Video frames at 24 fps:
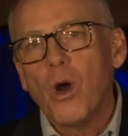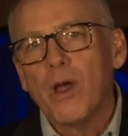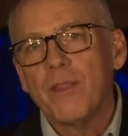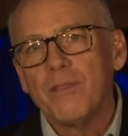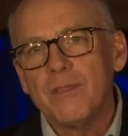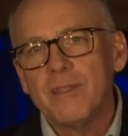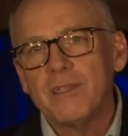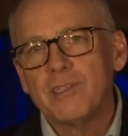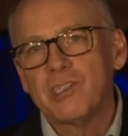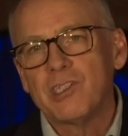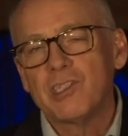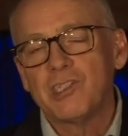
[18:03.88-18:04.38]

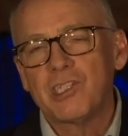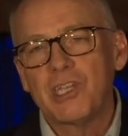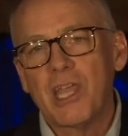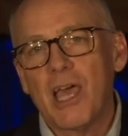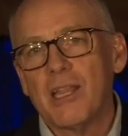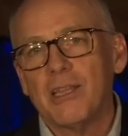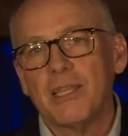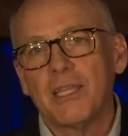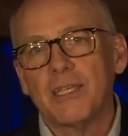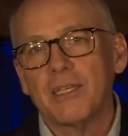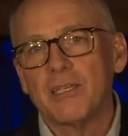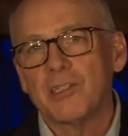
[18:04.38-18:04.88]
what this is
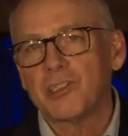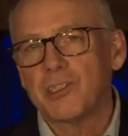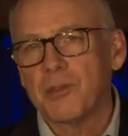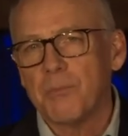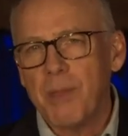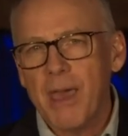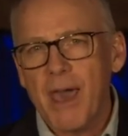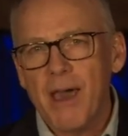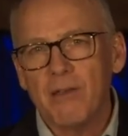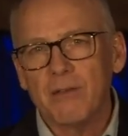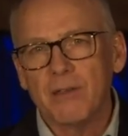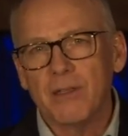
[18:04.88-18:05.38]
telling us
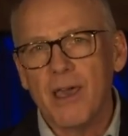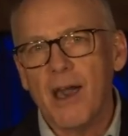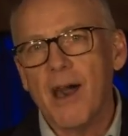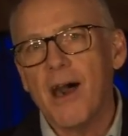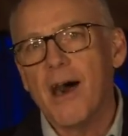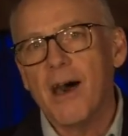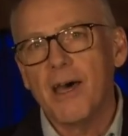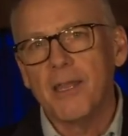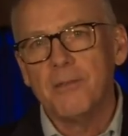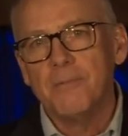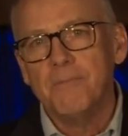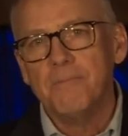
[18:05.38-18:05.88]
about
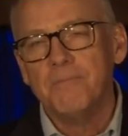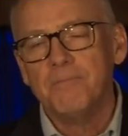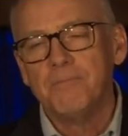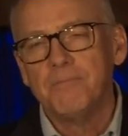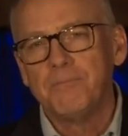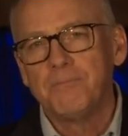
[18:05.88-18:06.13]
God.